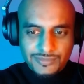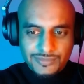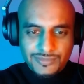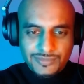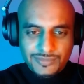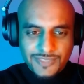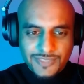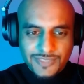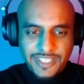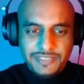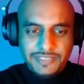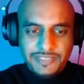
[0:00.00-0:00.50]

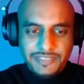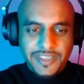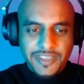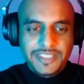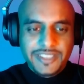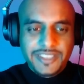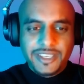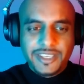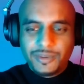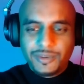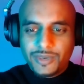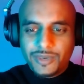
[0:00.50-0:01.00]
So
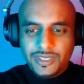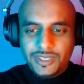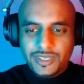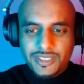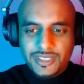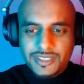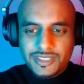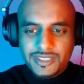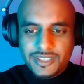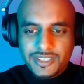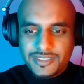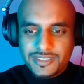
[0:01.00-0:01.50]
inventing
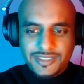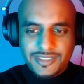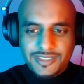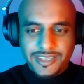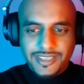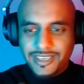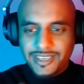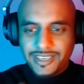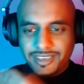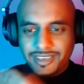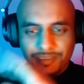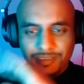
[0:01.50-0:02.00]
words is like
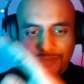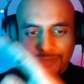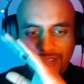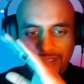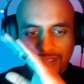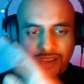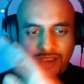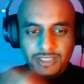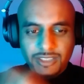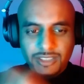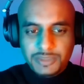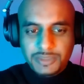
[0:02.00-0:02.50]
an
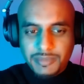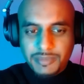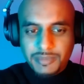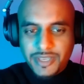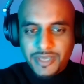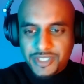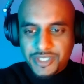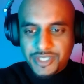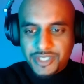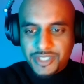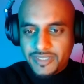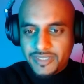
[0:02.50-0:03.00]
ultimate
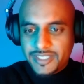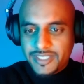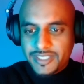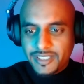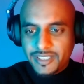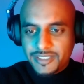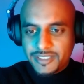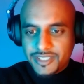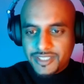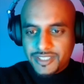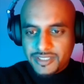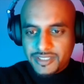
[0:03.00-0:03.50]
measure of
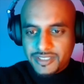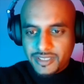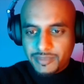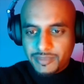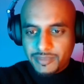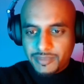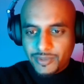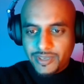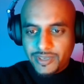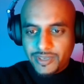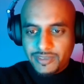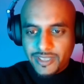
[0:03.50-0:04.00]
intelligence at a
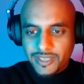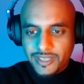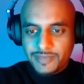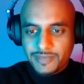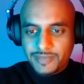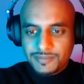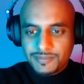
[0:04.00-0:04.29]
point, right?